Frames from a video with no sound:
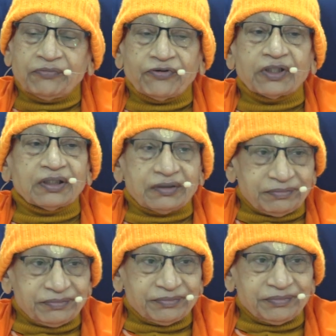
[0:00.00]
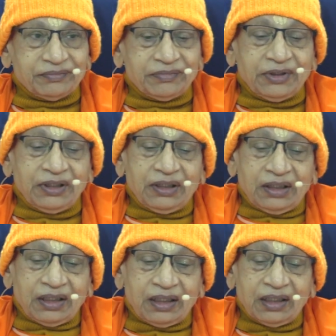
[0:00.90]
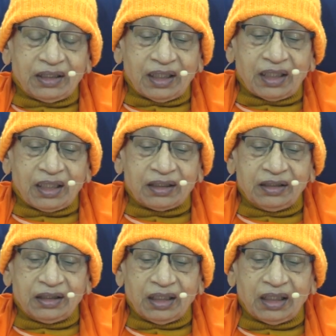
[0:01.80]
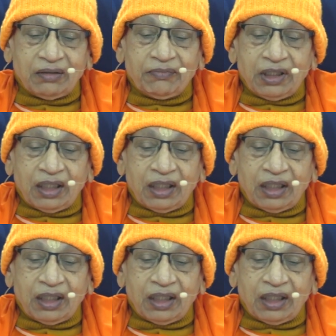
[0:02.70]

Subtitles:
further, ahankaradinam,